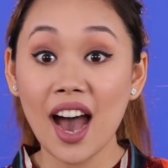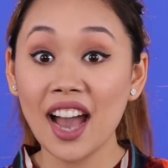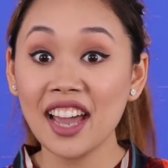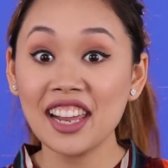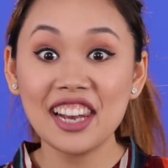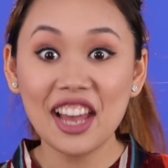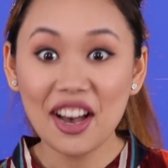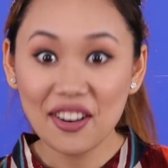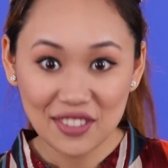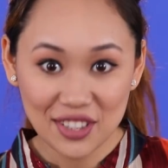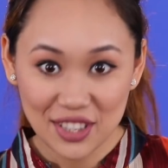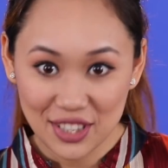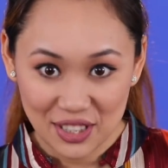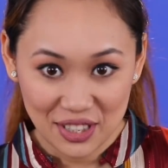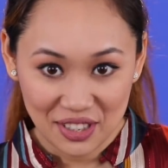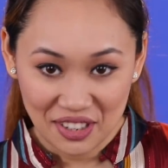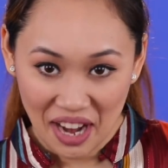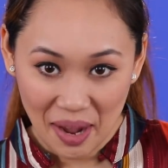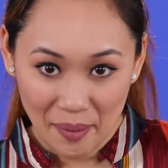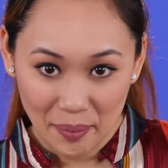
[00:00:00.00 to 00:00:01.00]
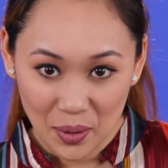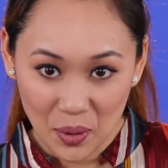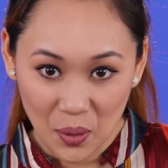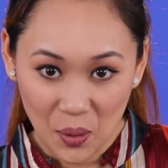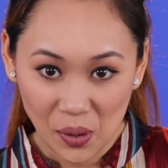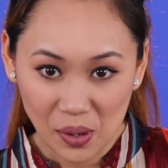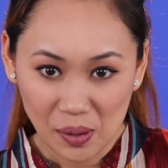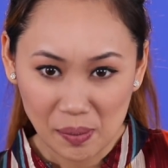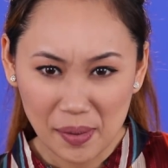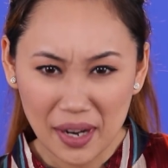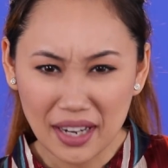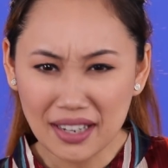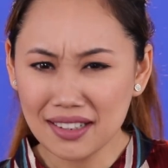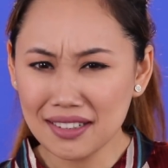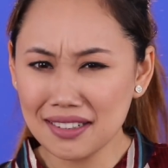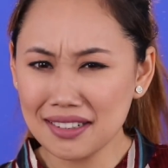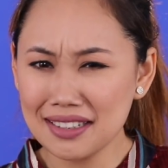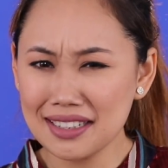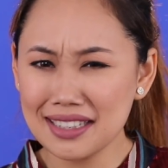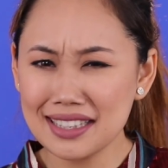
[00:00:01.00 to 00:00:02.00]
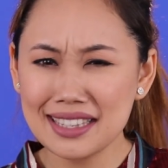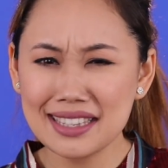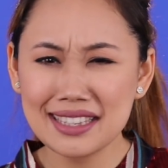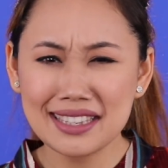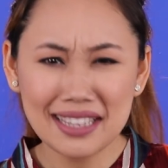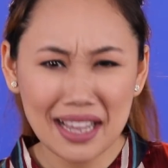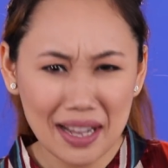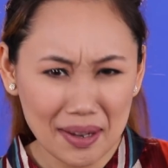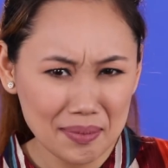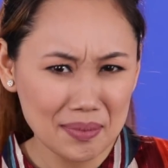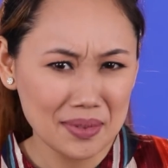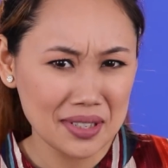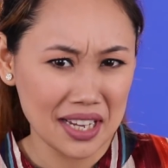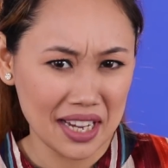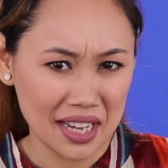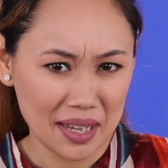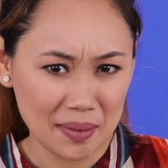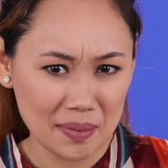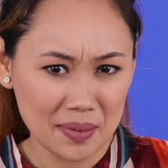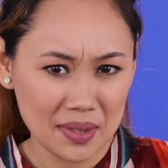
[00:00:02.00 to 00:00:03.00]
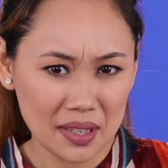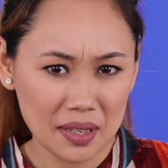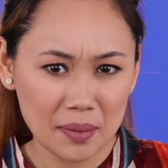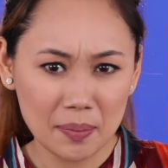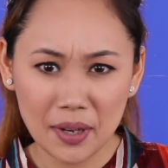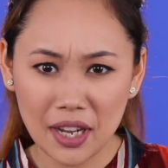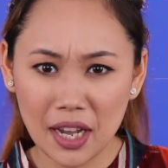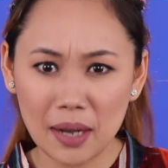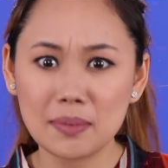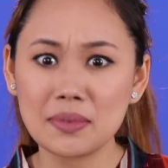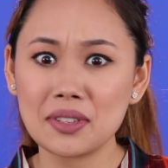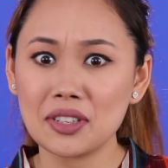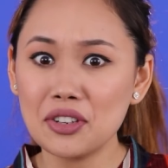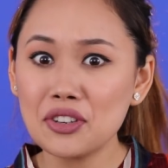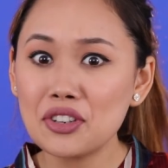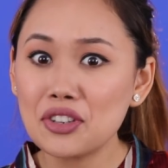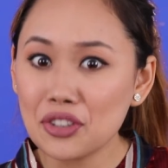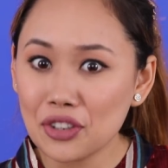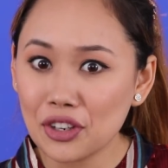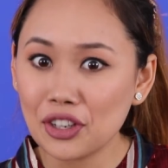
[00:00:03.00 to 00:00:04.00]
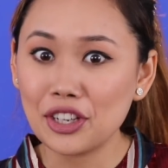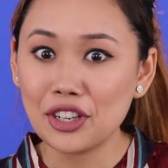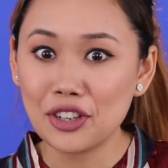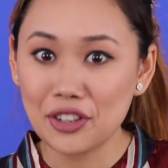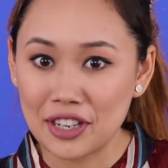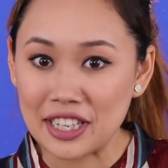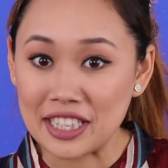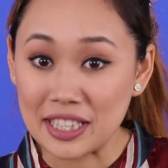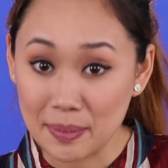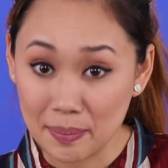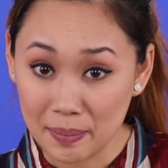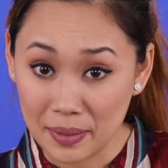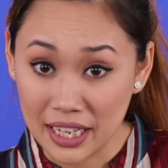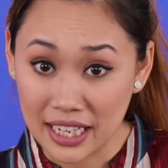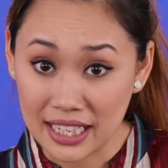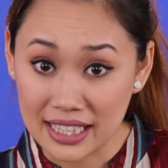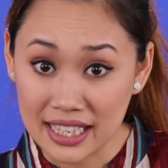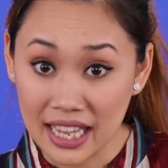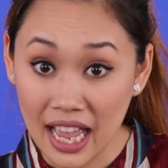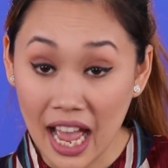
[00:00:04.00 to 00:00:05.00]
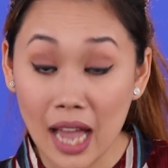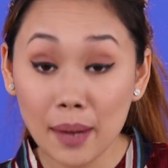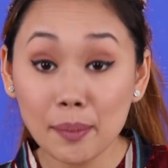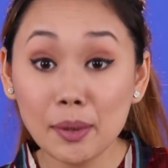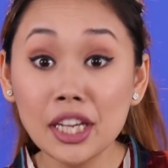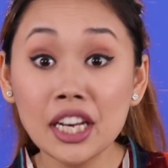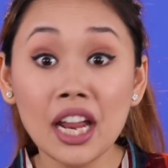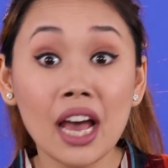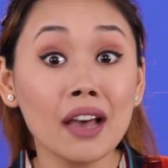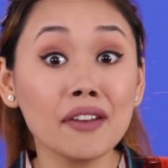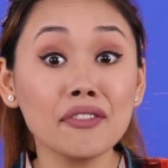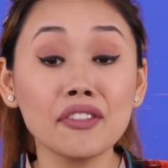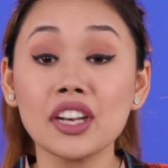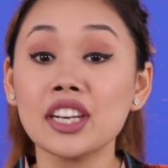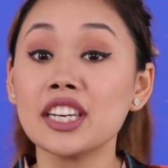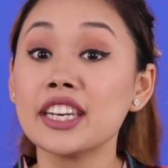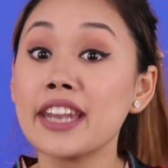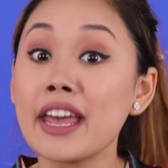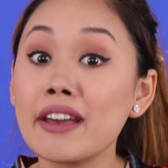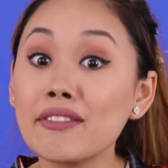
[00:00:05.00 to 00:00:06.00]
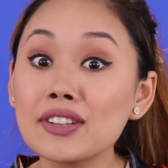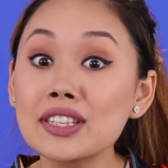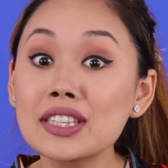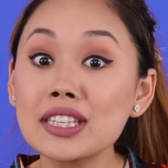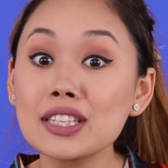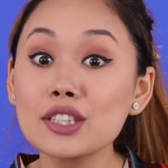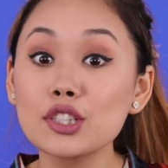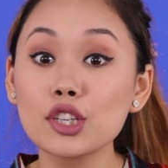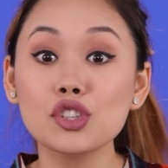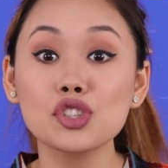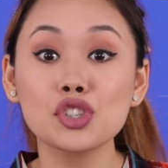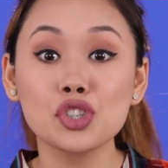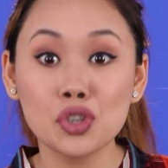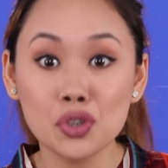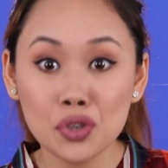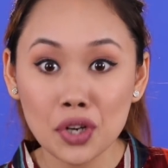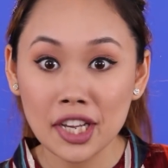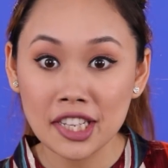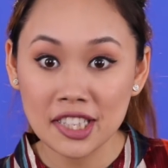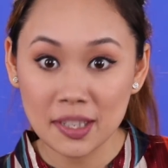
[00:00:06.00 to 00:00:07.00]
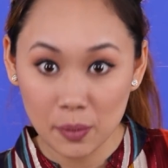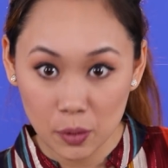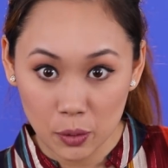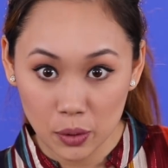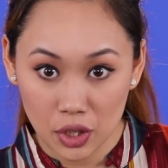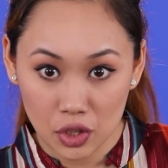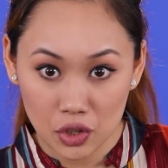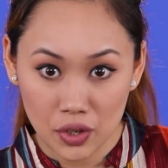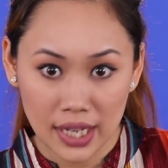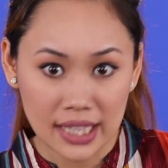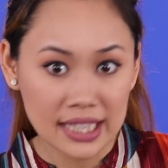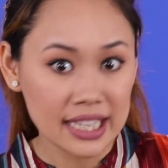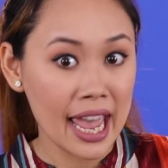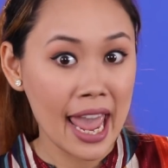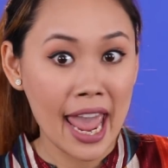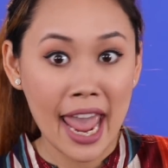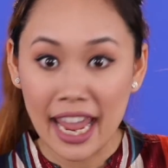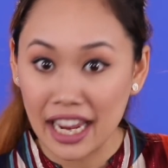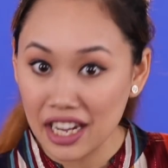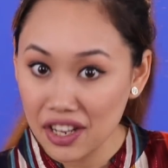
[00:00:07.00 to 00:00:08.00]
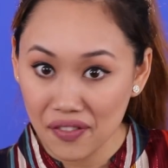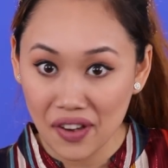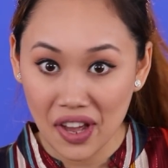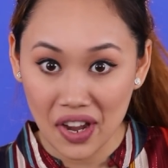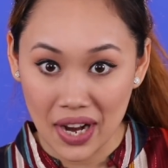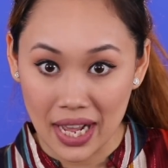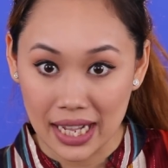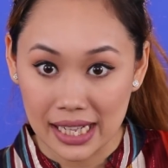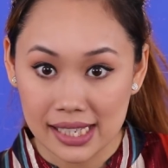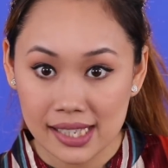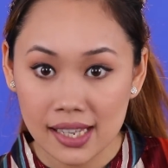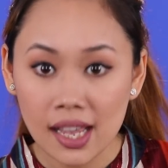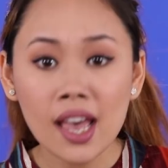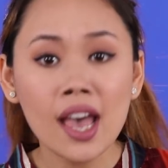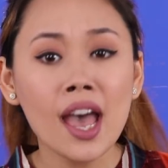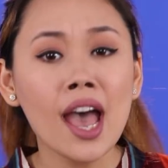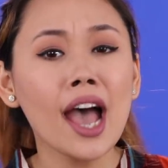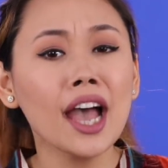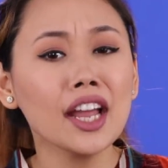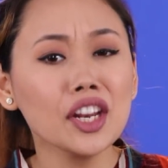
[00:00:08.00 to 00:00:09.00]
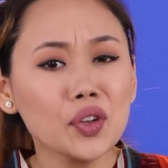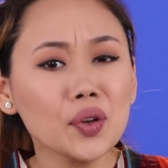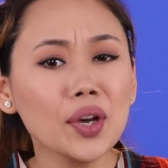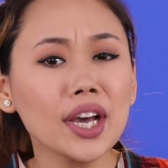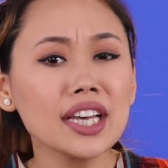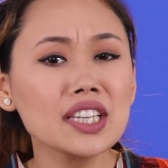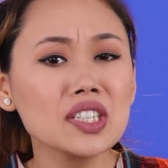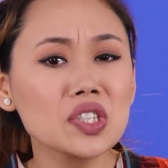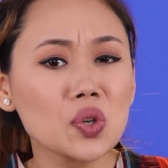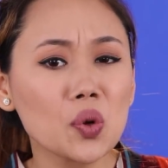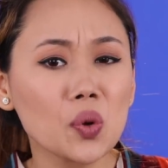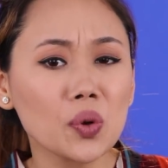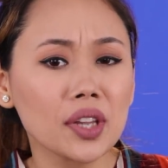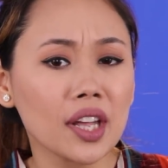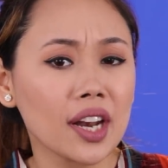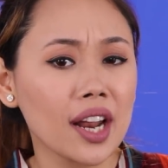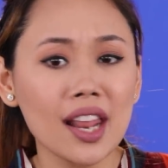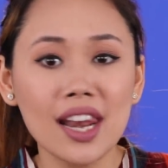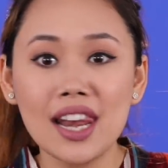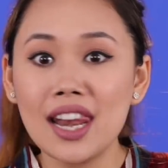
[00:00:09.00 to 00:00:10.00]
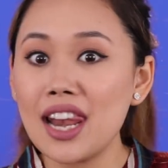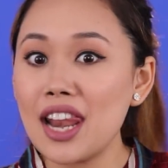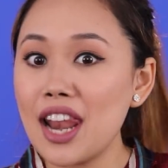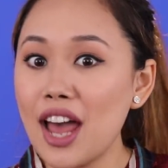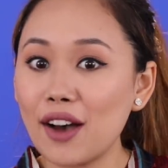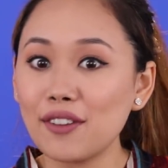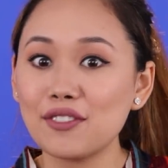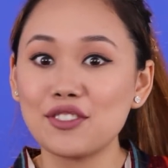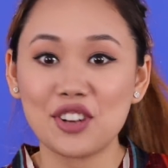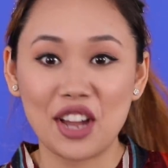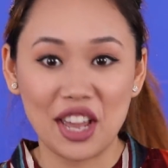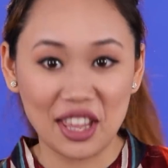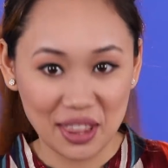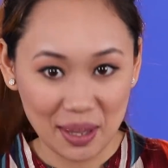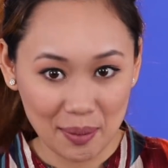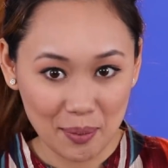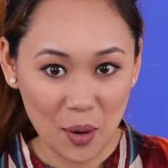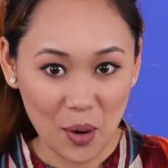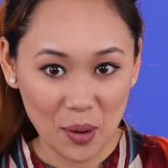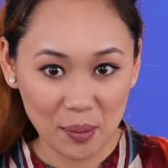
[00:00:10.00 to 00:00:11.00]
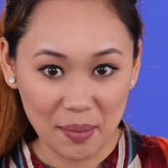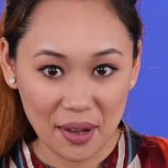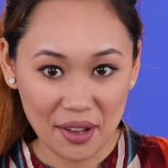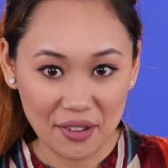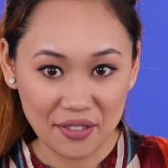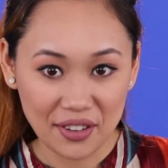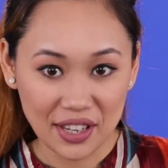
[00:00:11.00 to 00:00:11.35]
I love Instagram and all, but sometimes it becomes a really crazy place. I mean, I've never seen such crazy beauty trends anywhere else, and you guys know that I love trying them on my